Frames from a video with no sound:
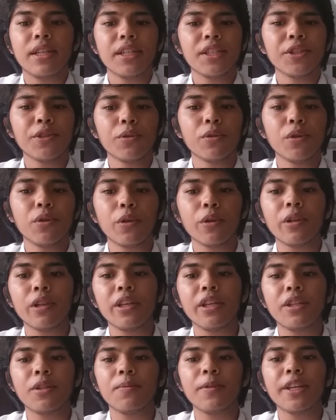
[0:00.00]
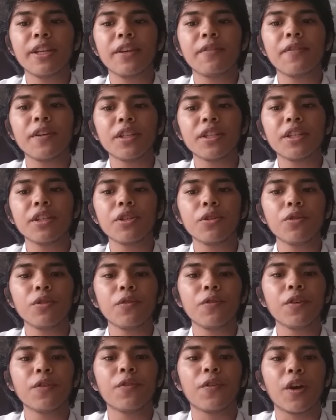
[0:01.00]
is known locally to be an efficient tool
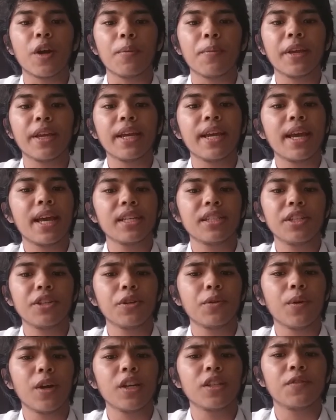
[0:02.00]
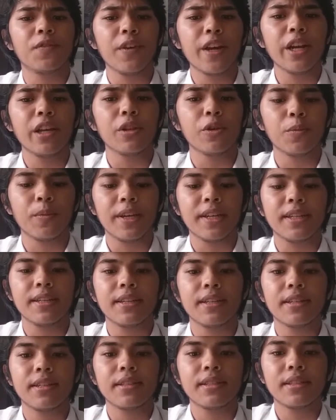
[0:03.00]
for farming as it requires very low
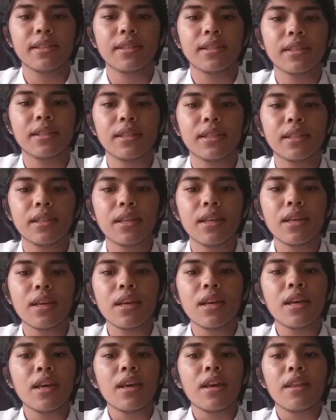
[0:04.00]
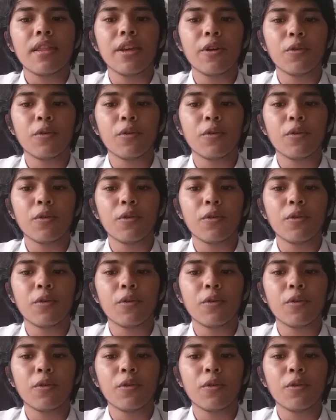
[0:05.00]
maintenance. They